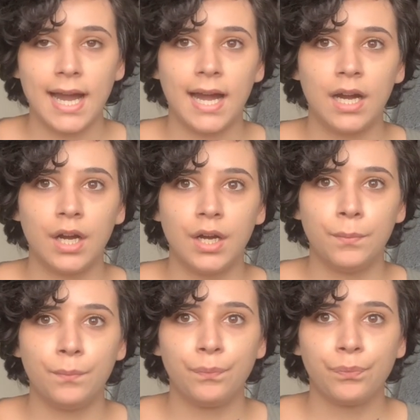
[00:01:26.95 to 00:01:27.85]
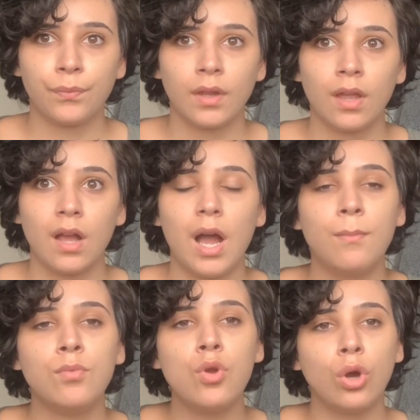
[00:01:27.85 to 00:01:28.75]
I'm
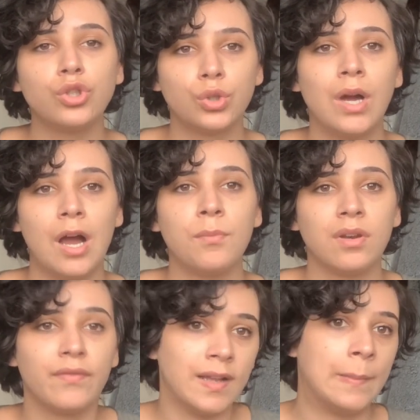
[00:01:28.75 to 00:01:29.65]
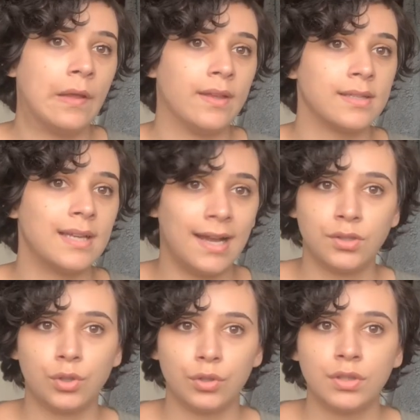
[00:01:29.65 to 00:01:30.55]
not sure how I'm going to feel about this at
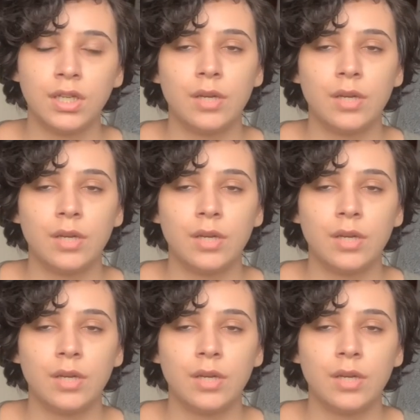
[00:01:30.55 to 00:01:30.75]
all,